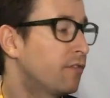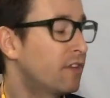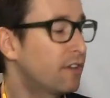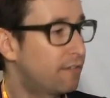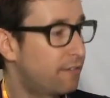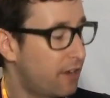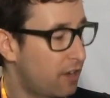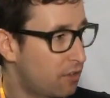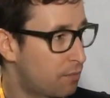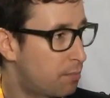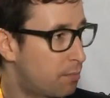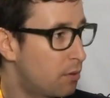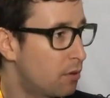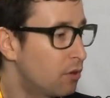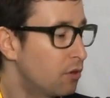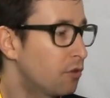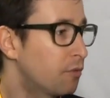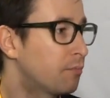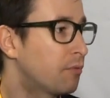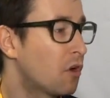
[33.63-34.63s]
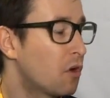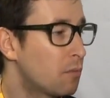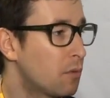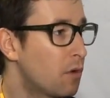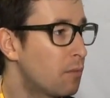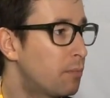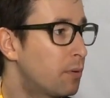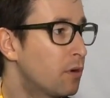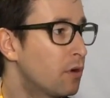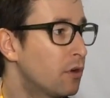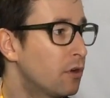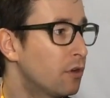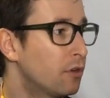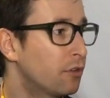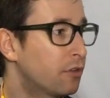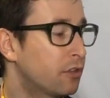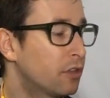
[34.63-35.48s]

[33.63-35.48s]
VFX pulls, promo pulls,